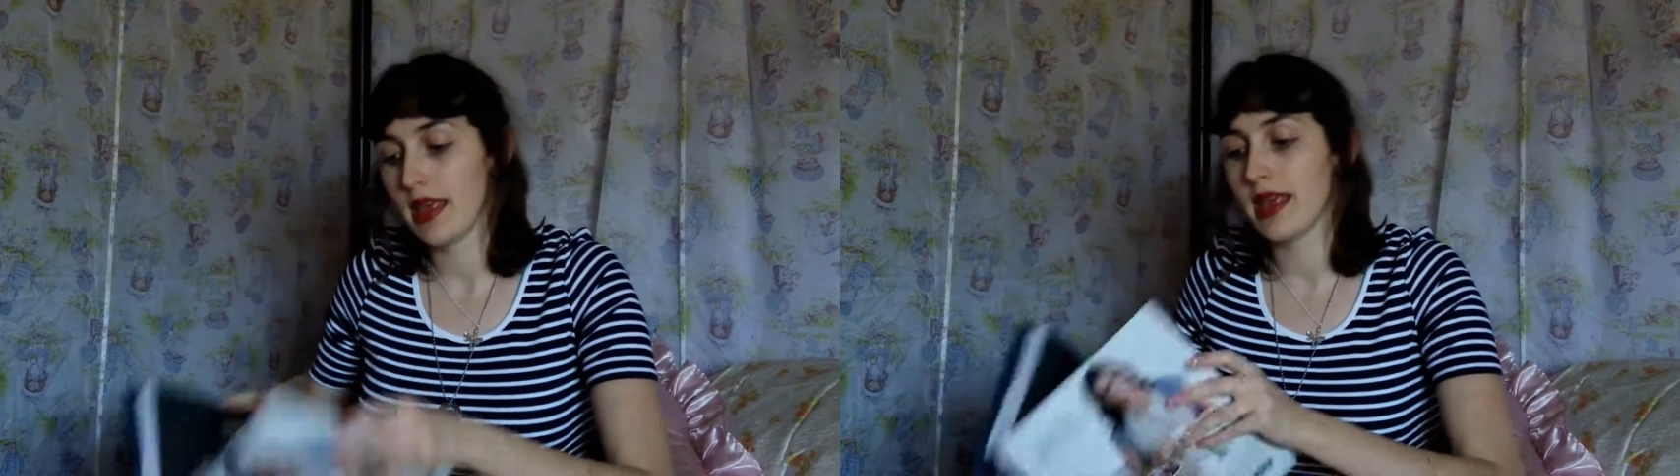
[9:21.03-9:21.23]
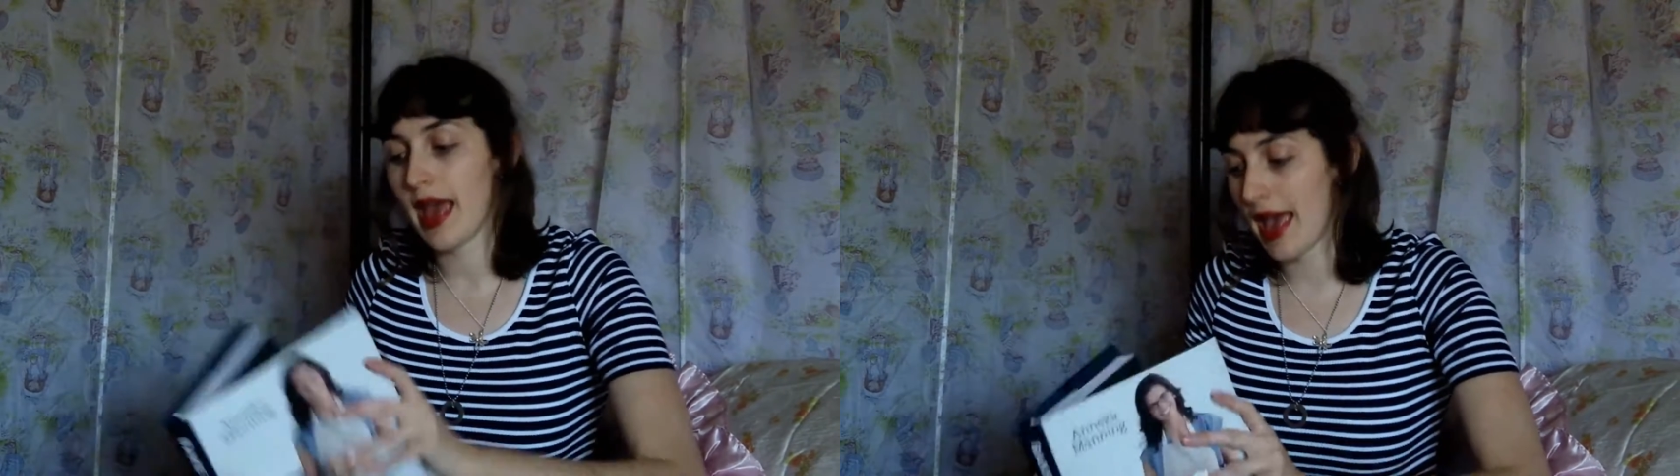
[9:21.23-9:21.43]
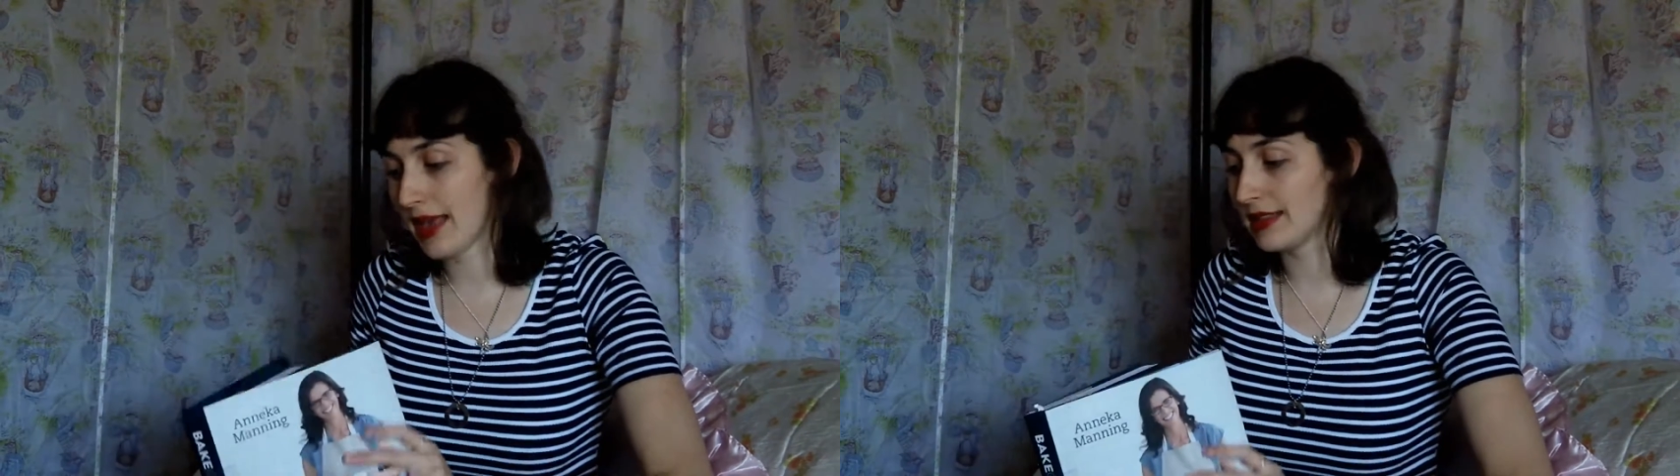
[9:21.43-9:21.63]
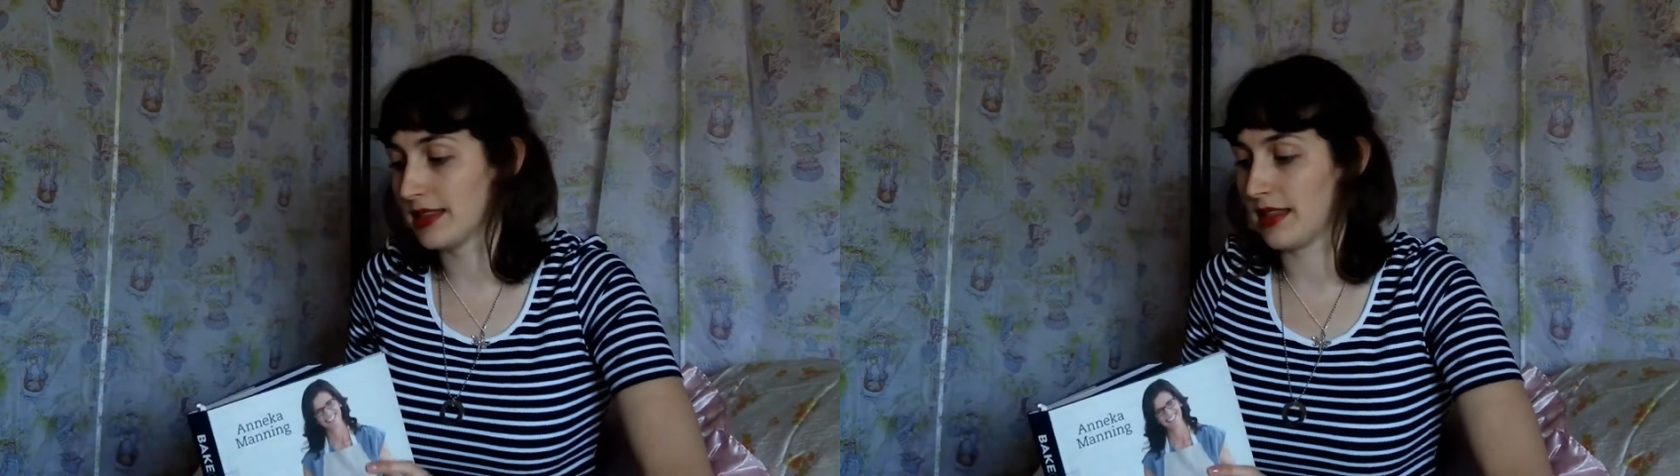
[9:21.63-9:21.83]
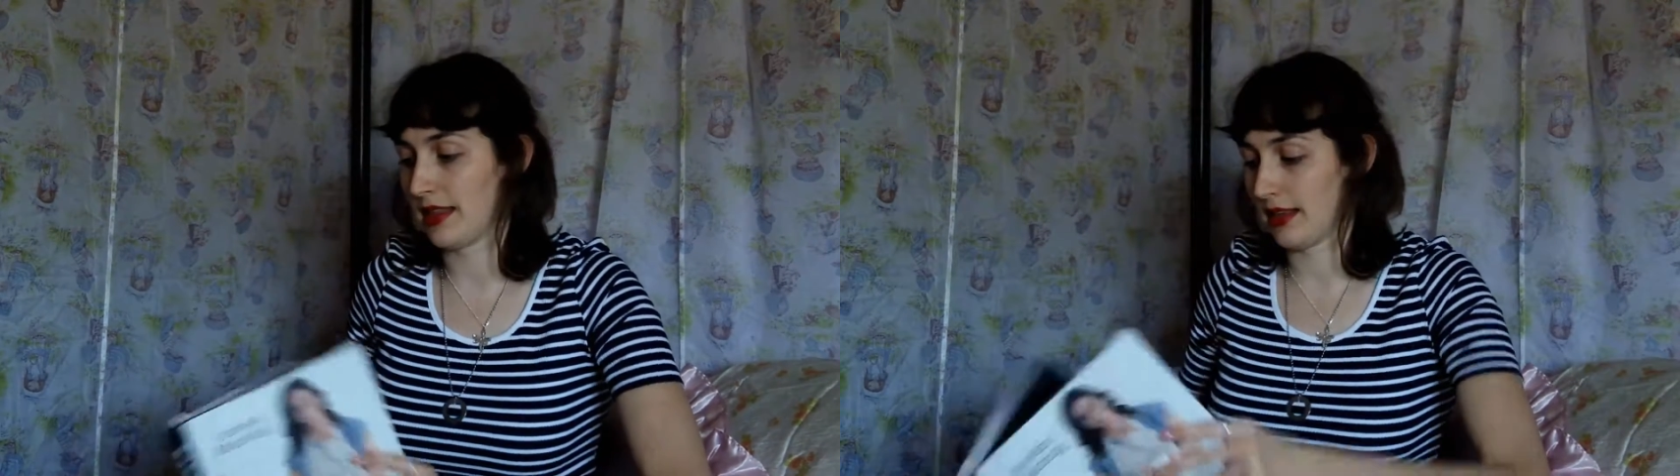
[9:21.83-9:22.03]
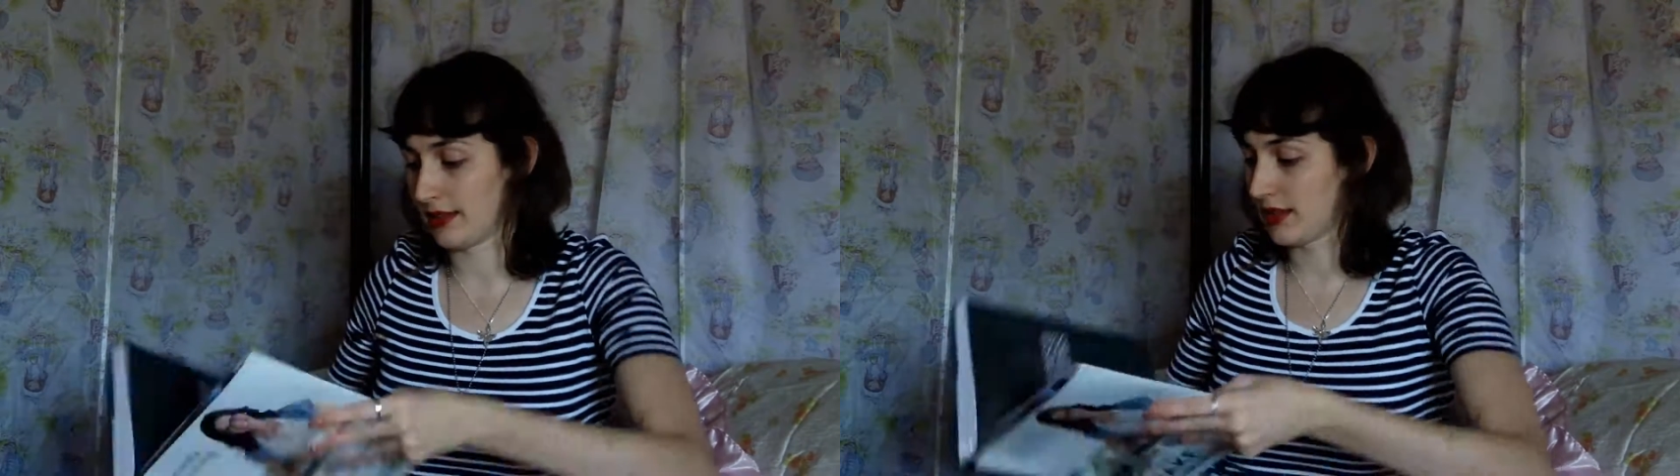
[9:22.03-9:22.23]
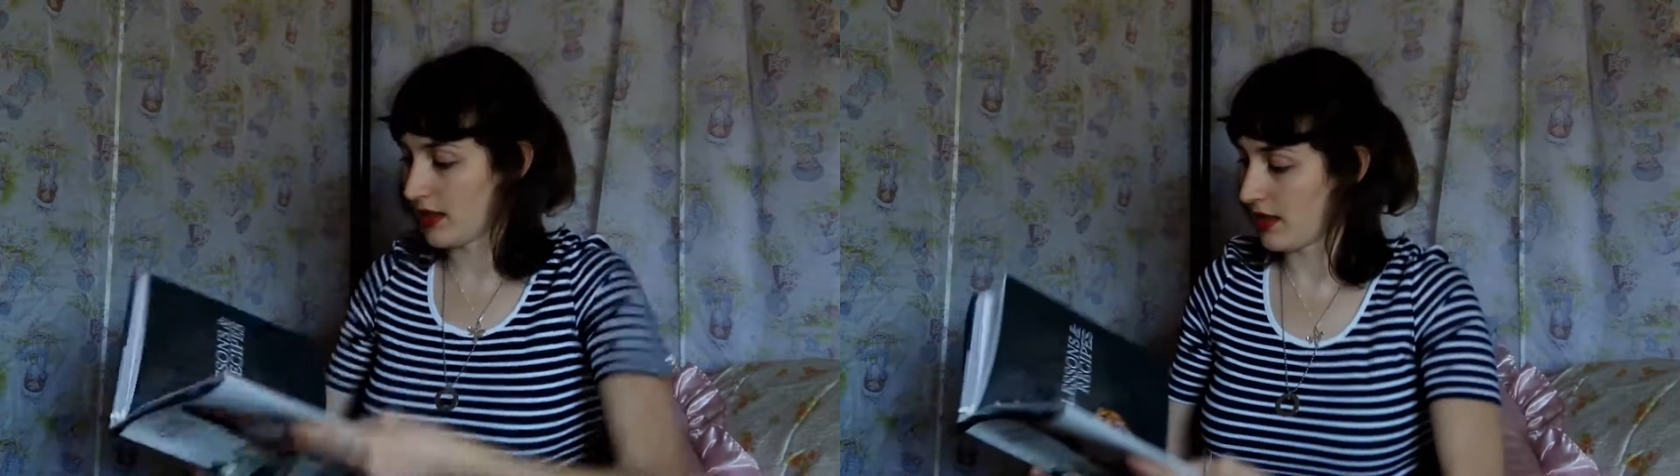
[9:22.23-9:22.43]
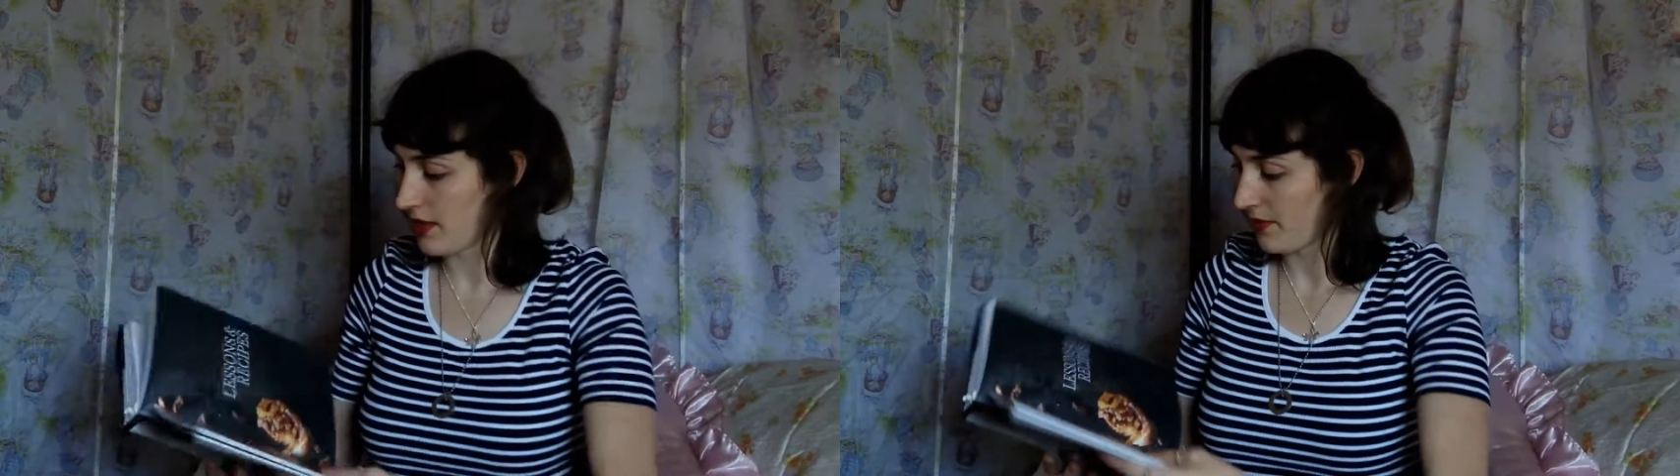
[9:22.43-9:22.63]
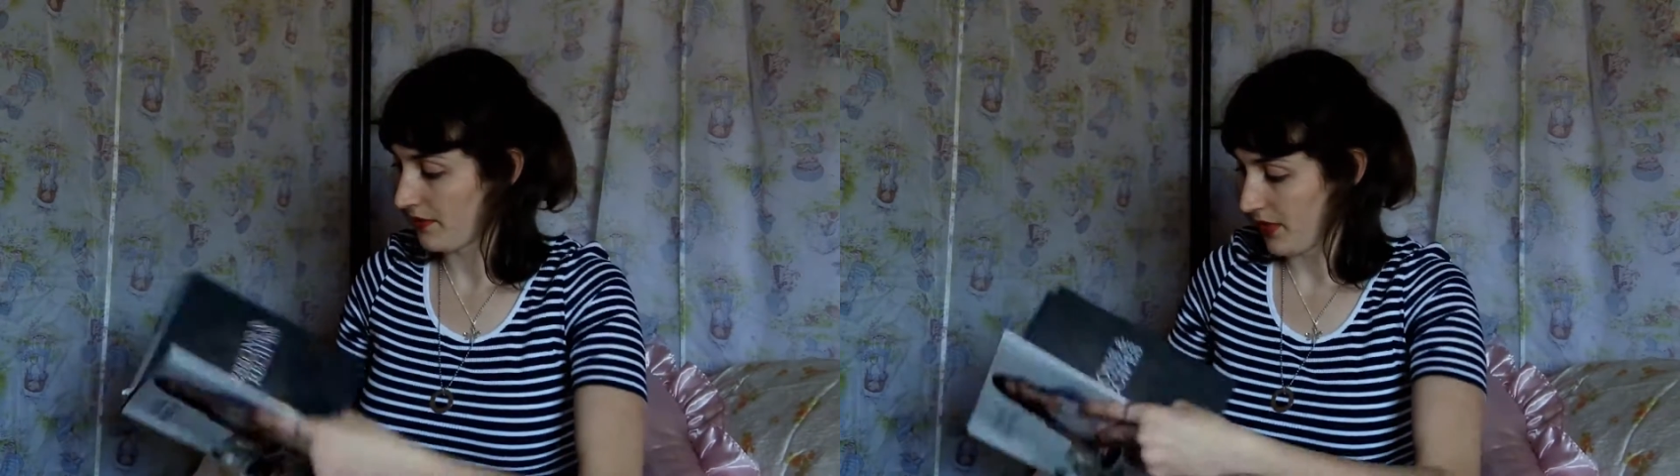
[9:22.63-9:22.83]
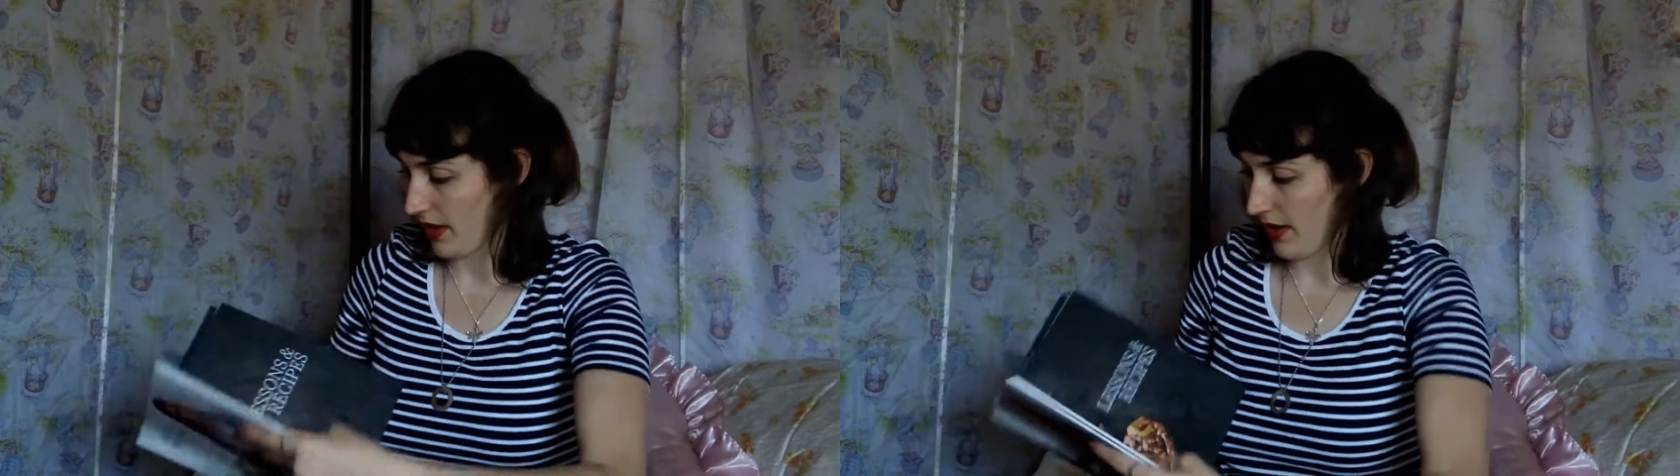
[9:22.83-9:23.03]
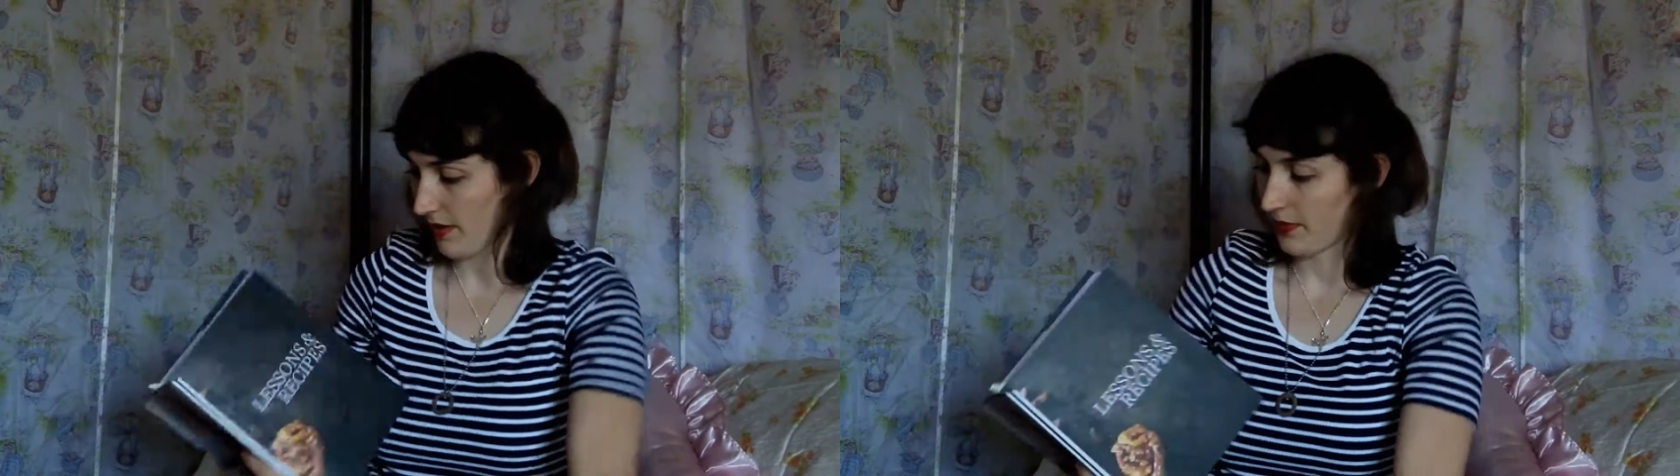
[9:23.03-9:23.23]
your eggs and things. Okay.